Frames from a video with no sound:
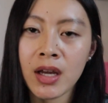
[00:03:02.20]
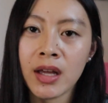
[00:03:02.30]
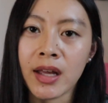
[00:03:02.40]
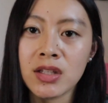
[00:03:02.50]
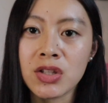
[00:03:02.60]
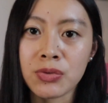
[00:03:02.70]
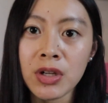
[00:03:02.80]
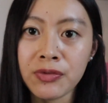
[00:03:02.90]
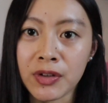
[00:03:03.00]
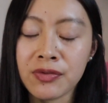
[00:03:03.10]
It's
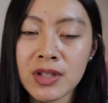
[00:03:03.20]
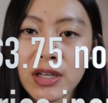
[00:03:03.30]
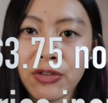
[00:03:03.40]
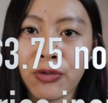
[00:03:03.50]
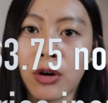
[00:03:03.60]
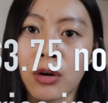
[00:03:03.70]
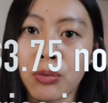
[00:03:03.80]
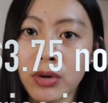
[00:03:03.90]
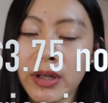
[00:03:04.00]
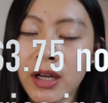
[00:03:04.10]
$3.50 for a
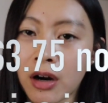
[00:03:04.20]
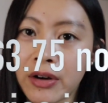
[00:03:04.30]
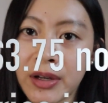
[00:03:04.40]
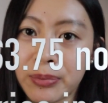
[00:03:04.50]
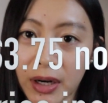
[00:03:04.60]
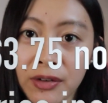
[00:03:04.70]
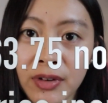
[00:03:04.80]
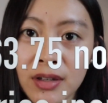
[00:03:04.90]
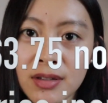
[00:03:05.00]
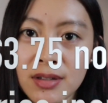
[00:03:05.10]
really hearty
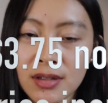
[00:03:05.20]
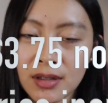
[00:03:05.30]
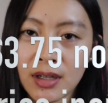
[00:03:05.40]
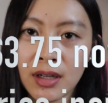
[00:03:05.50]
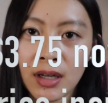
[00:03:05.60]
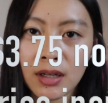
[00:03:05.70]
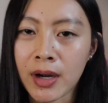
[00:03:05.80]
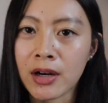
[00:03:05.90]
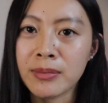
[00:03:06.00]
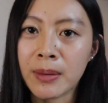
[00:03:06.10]
breakfast.
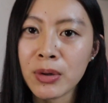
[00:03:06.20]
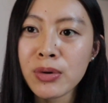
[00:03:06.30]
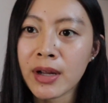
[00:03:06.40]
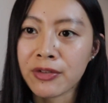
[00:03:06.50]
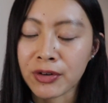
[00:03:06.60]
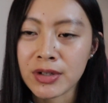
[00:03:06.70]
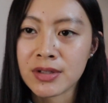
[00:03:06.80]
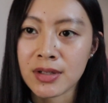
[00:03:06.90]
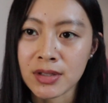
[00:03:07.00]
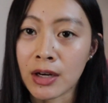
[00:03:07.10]
I remember when I first
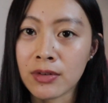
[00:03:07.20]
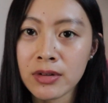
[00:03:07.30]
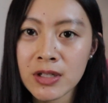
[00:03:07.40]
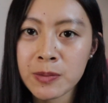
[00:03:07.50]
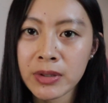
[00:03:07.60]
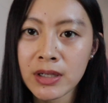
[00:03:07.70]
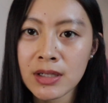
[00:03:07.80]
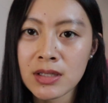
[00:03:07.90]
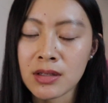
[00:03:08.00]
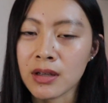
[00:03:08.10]
discovered this
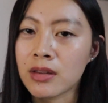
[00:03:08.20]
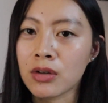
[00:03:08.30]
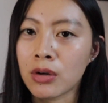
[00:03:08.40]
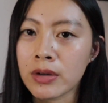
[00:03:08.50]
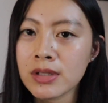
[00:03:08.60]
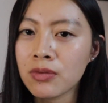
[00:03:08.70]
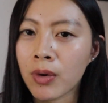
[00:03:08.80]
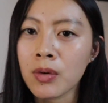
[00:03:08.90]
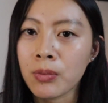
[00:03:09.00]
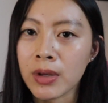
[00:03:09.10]
place, in the course of
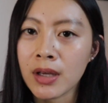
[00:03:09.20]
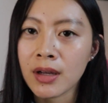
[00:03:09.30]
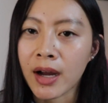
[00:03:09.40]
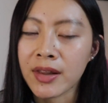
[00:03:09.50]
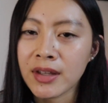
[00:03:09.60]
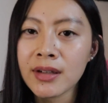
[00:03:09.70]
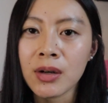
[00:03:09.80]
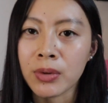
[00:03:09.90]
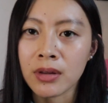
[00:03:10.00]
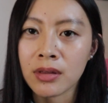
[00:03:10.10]
1 week, I think I
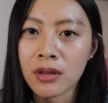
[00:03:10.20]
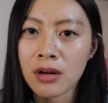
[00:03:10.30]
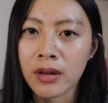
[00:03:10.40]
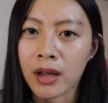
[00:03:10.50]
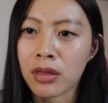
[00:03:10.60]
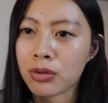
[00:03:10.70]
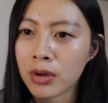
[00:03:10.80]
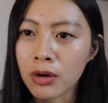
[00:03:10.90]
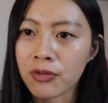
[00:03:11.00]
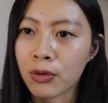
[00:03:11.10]
went there like
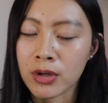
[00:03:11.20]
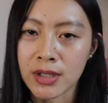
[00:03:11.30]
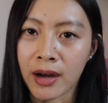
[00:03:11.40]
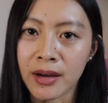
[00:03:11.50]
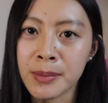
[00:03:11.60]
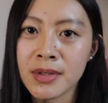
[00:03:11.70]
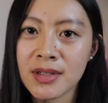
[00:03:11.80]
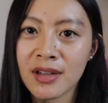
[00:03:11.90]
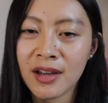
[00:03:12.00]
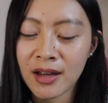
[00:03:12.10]
3 or 4
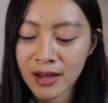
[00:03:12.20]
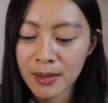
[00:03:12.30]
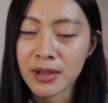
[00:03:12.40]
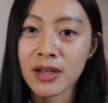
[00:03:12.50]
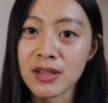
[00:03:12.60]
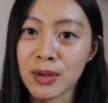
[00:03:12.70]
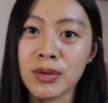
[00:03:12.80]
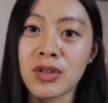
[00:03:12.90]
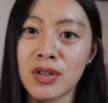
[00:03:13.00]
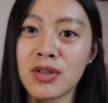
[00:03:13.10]
times because it
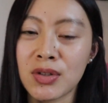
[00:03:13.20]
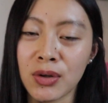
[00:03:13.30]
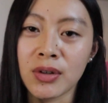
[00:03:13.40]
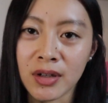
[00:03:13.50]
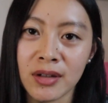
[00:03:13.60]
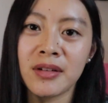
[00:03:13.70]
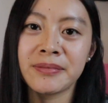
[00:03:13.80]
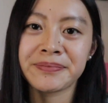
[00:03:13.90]
was just so good.